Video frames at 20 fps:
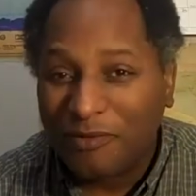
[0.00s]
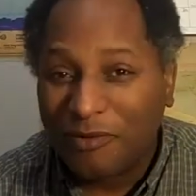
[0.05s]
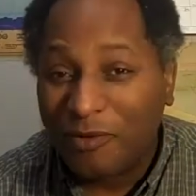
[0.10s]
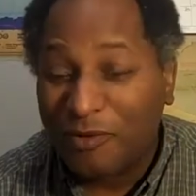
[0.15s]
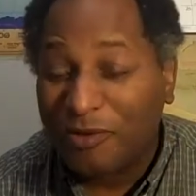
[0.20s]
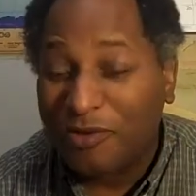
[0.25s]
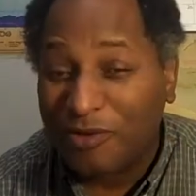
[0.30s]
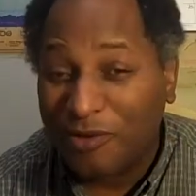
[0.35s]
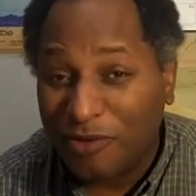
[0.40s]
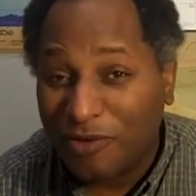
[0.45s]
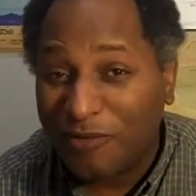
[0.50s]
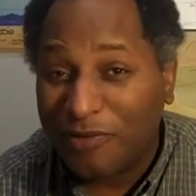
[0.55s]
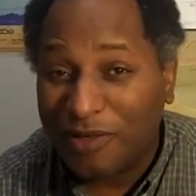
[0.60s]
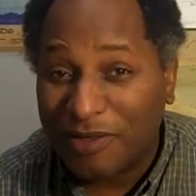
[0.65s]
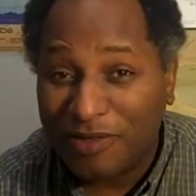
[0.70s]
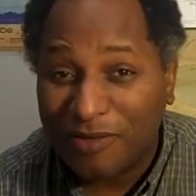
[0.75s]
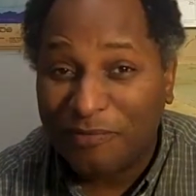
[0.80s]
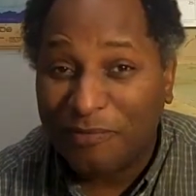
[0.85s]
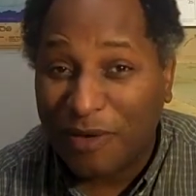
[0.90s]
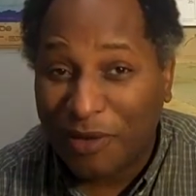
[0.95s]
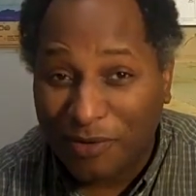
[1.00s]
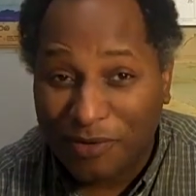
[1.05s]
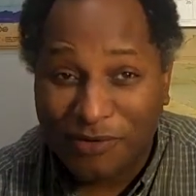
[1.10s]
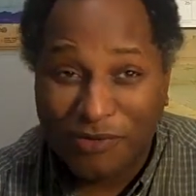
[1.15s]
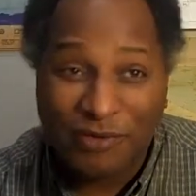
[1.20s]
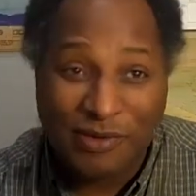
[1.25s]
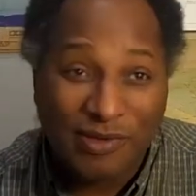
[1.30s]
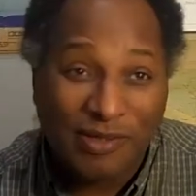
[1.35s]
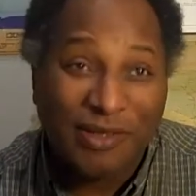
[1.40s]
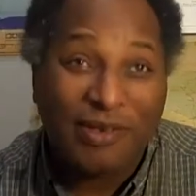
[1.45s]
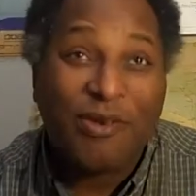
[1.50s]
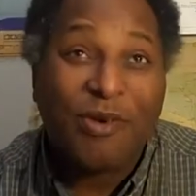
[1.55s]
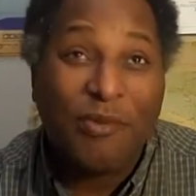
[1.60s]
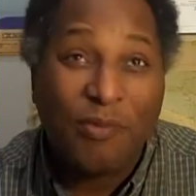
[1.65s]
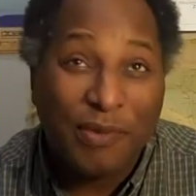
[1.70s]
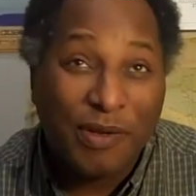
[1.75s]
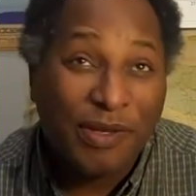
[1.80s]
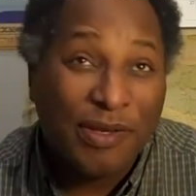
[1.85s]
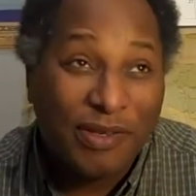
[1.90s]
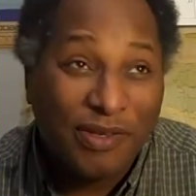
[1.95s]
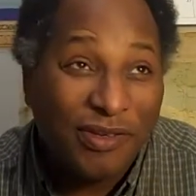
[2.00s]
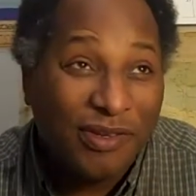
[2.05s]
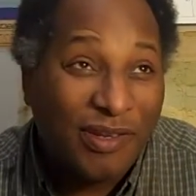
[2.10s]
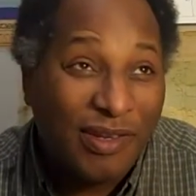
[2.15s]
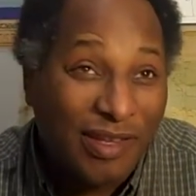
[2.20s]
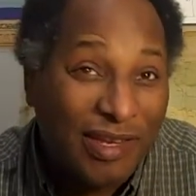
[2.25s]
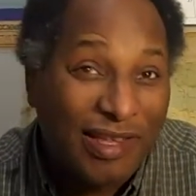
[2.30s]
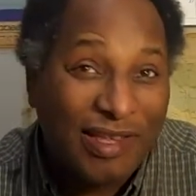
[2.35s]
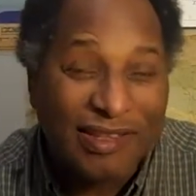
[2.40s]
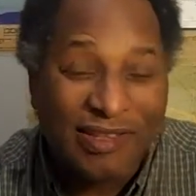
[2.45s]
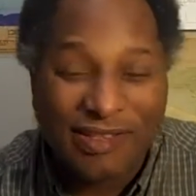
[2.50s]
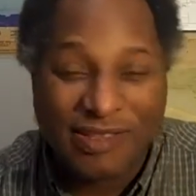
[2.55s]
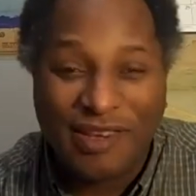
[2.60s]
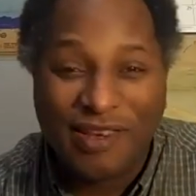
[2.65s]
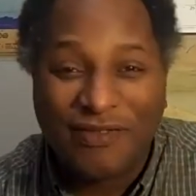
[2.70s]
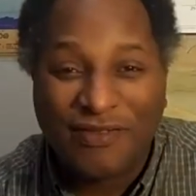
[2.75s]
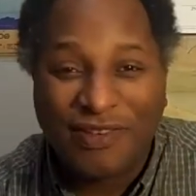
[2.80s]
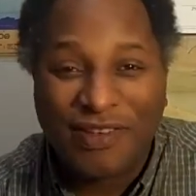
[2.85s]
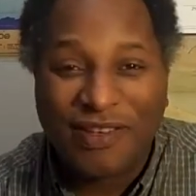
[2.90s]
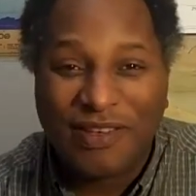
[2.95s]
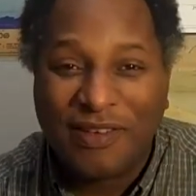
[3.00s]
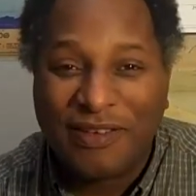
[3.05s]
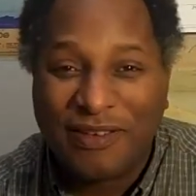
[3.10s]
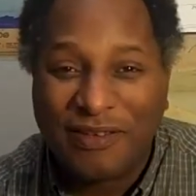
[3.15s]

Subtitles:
You assume this parachute is going to open and you're going to land safely.